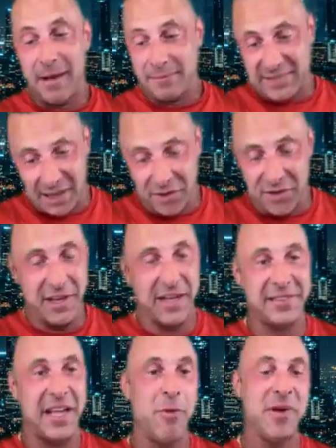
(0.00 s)
"I'm telling you
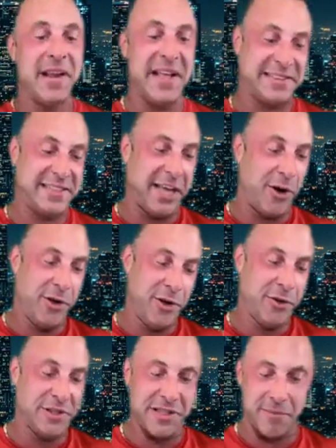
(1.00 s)
guys, I would not tell
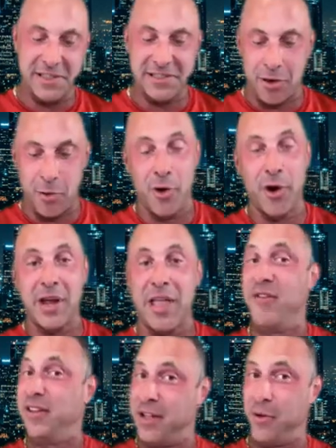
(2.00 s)
you something's gonna work
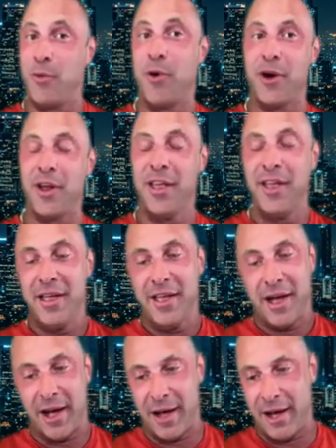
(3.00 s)
if it didn't work."
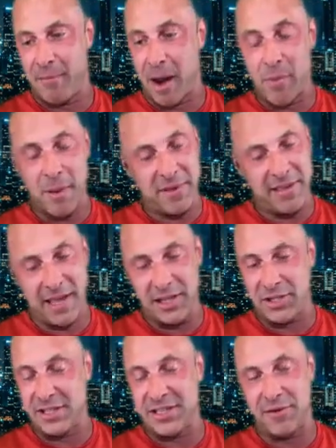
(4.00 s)
Uh, my
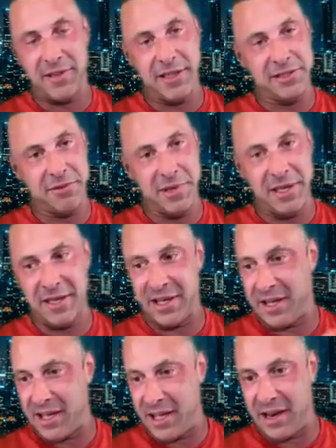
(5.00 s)
reputation is everything to me.
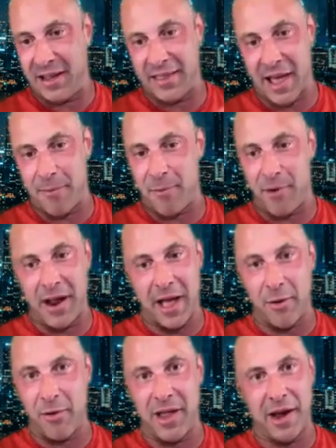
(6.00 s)
At that point,
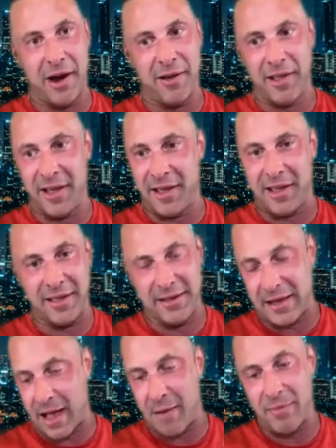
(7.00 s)
I don't care. Like,
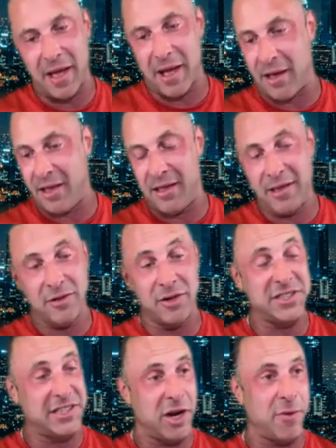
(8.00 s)
I'm not.
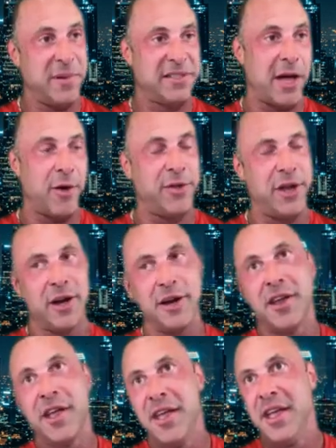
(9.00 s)
There's therapies out
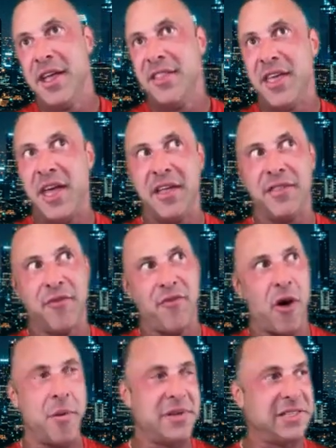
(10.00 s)
there that the
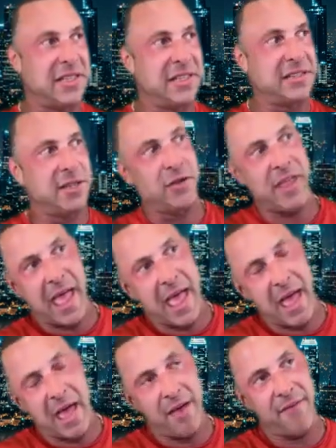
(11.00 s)
pharmacies, you know, they
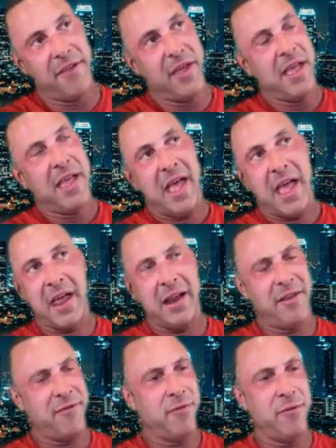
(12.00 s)
have,
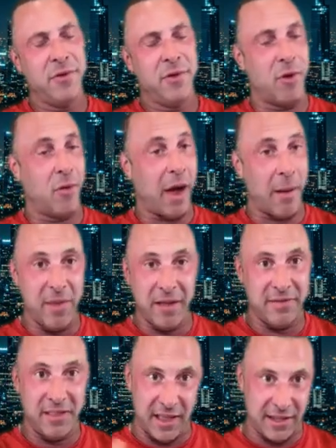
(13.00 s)
and if you know, I'm
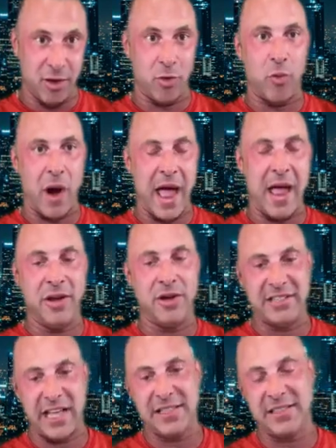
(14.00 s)
the like your rat and
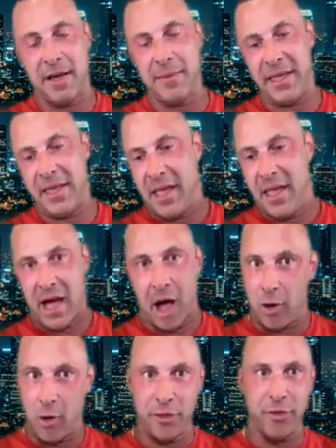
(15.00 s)
your test dummy.
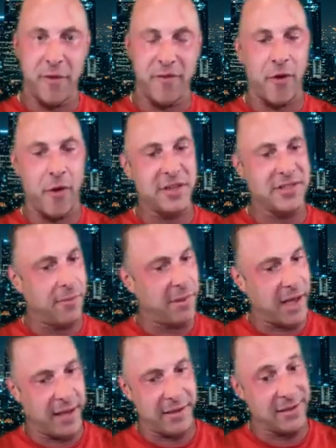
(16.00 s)
I'll go through it first and
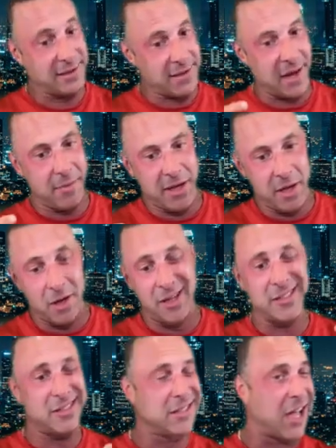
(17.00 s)
be like, "This is gonna be
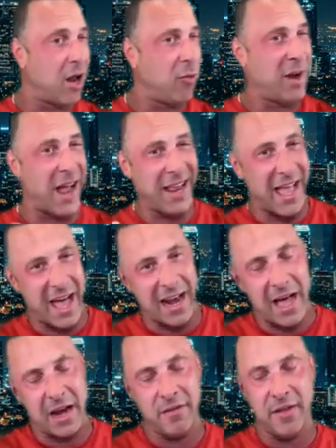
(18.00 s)
good. This is kind of what I
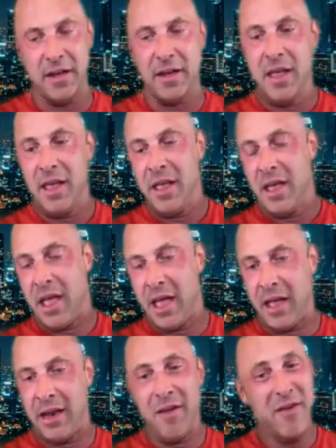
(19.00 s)
got out of it."
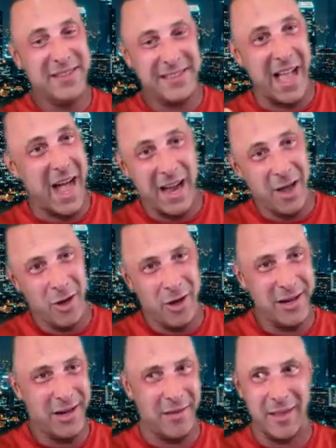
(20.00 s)
And if it's not
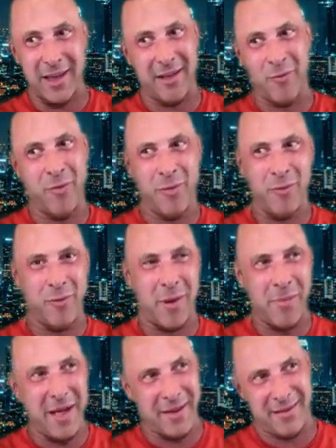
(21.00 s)
good, I'm like,
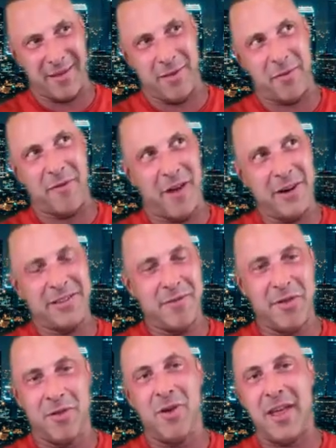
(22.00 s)
I'm not going to tell the providers
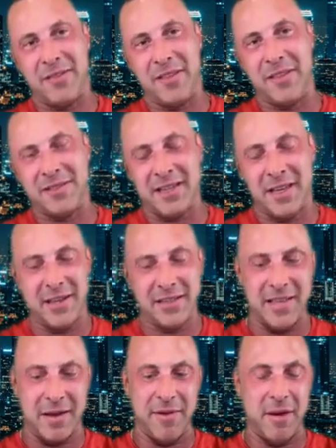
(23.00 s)
even look at this. Like,
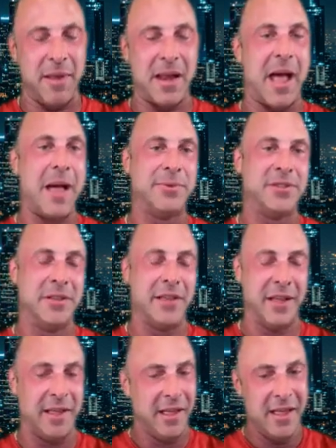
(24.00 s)
it's not even going to be an option.
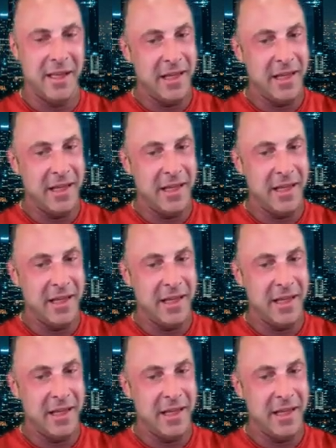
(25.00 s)
Like,